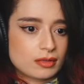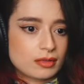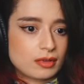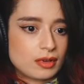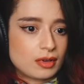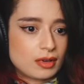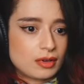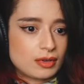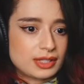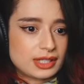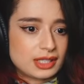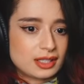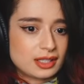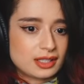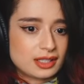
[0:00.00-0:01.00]
Oh, is
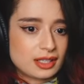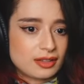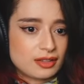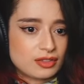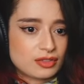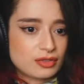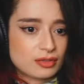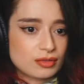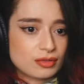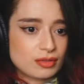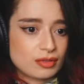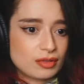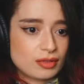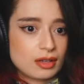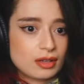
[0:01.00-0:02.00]
he going to tell the
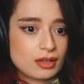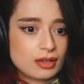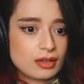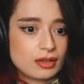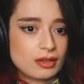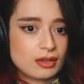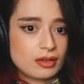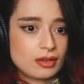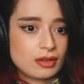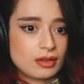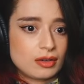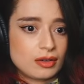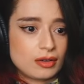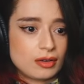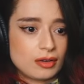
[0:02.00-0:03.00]
truth?
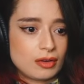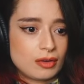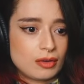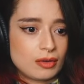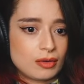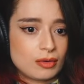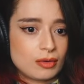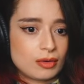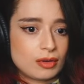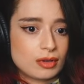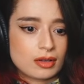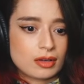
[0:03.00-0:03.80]
No.